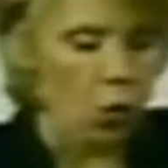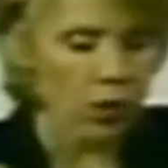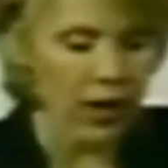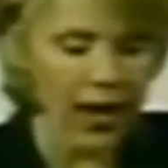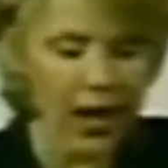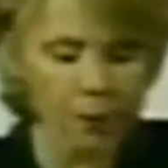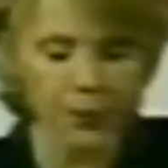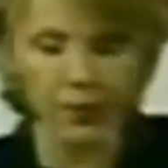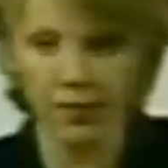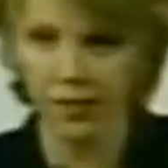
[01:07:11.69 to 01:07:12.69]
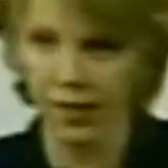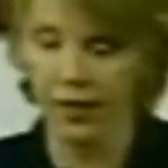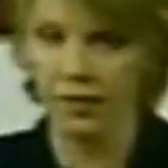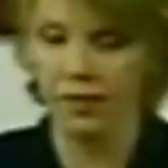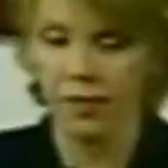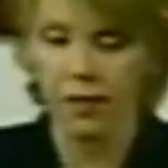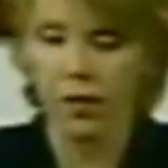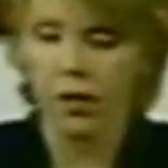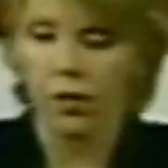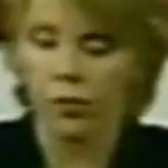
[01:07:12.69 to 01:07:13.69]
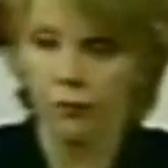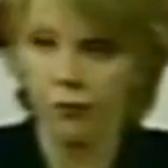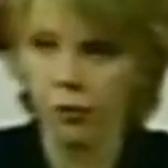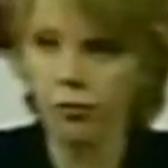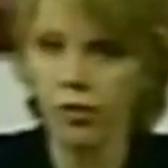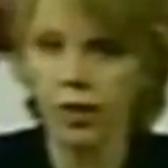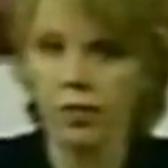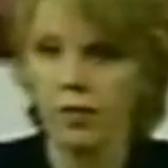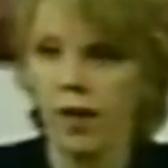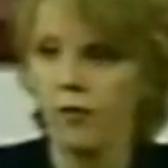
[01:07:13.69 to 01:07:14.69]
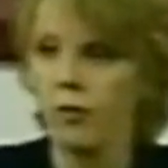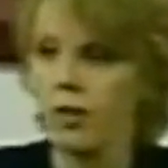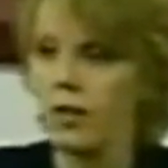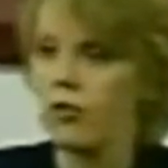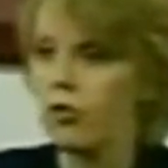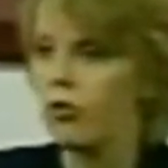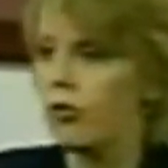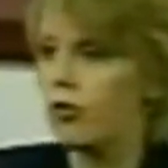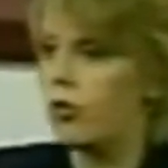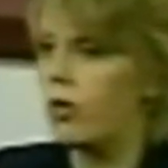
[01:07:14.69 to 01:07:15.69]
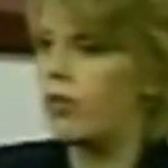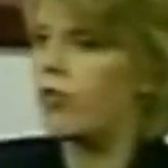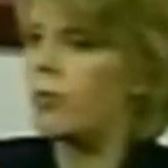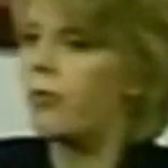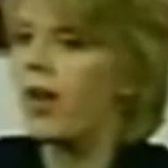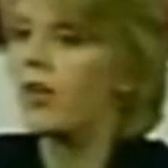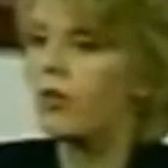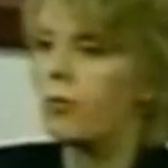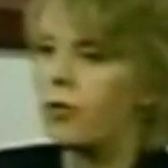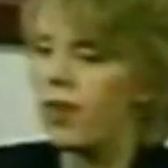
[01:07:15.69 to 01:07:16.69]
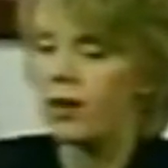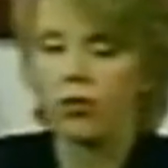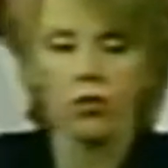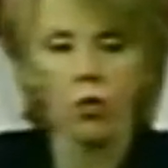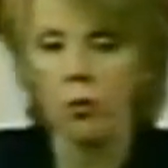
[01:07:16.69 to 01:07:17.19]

what happens is the first thing the devil needs you to do is to break your protection.